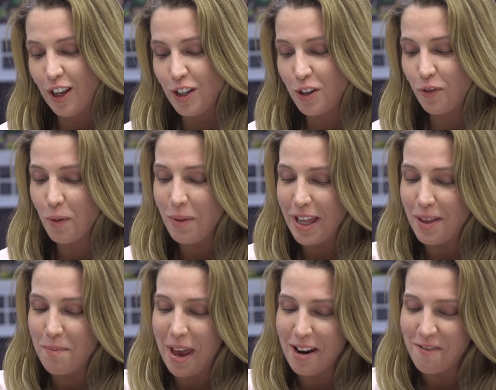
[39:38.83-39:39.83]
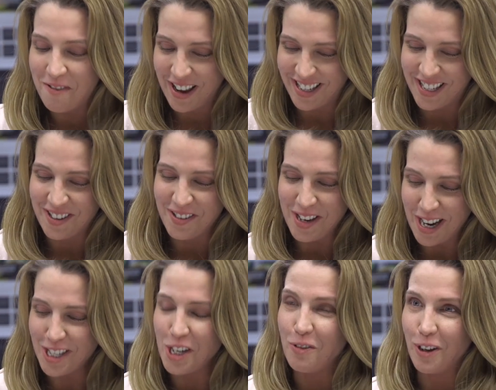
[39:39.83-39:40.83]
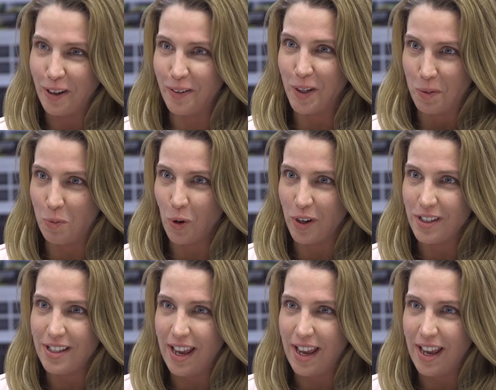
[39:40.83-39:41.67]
So for me, the manifesto is actually really, really important.